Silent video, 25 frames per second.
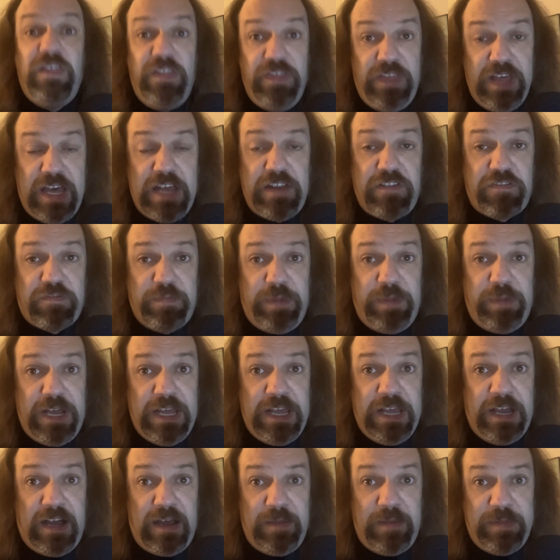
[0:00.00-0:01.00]
That is
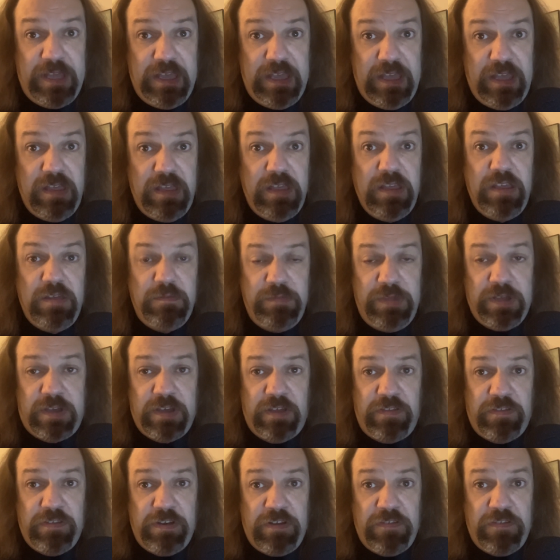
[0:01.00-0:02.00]
my hobby,
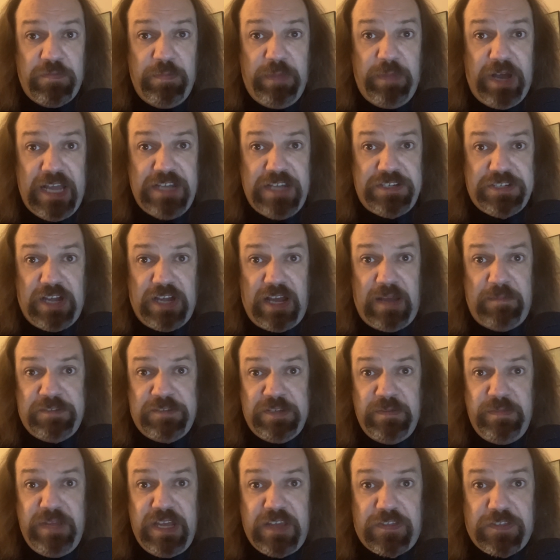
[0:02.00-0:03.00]
because it is my job
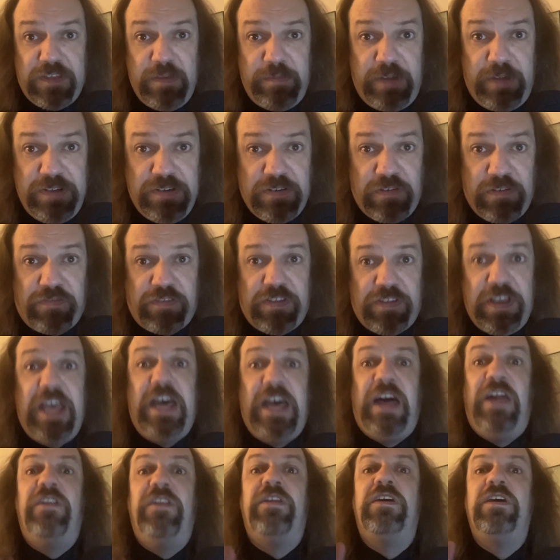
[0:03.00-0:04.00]
to make them
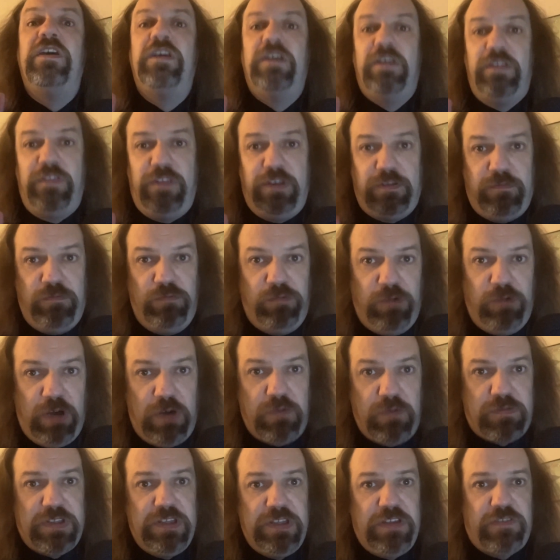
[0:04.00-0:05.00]
understand that
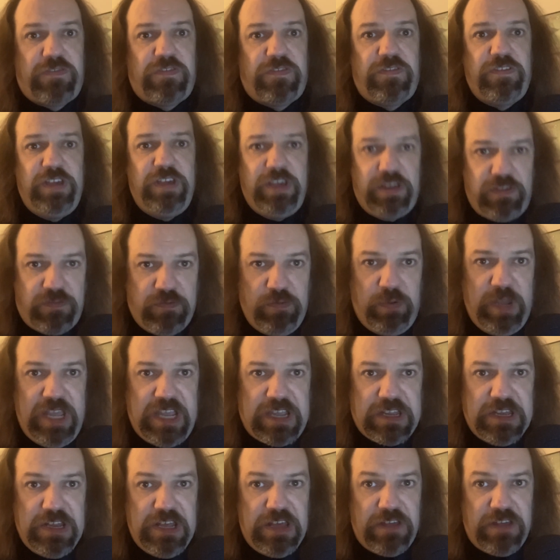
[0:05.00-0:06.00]
wokeness is
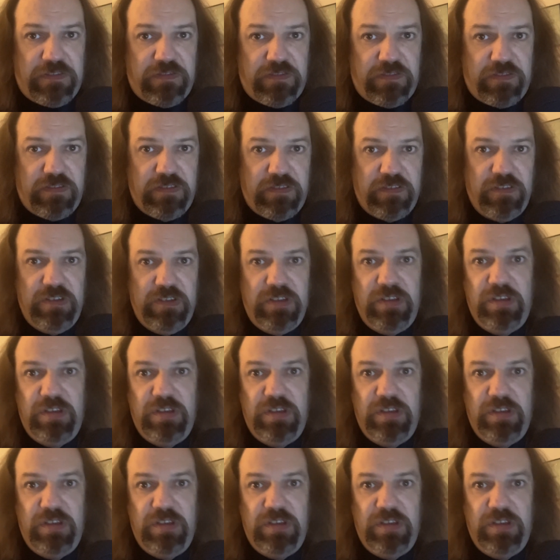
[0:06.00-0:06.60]
weakness.